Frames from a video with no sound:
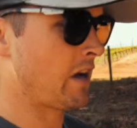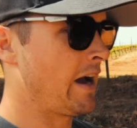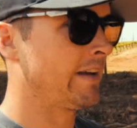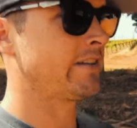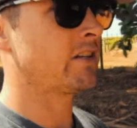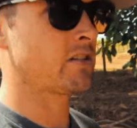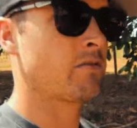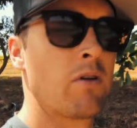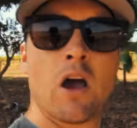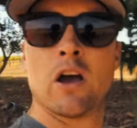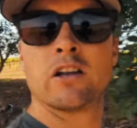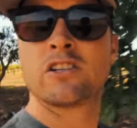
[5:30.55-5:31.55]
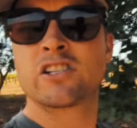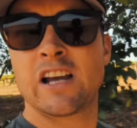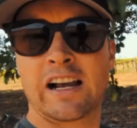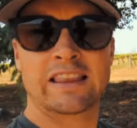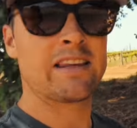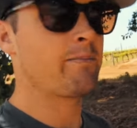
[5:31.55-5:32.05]
I just
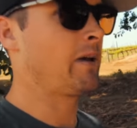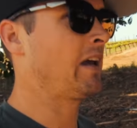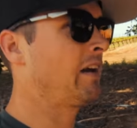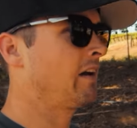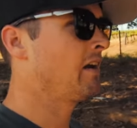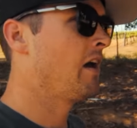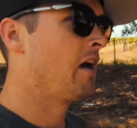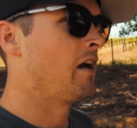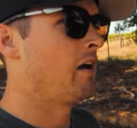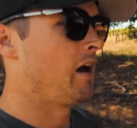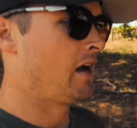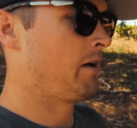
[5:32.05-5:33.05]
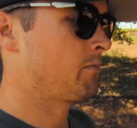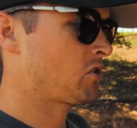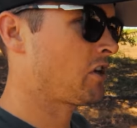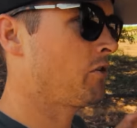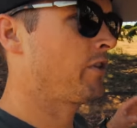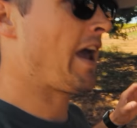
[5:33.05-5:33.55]
chuck them in.
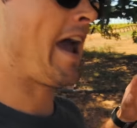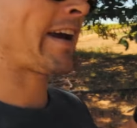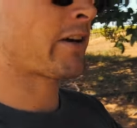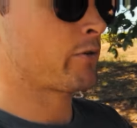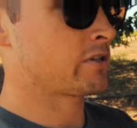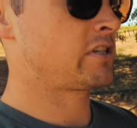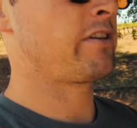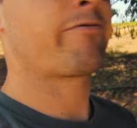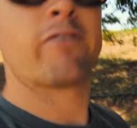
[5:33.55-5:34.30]
So the accuracy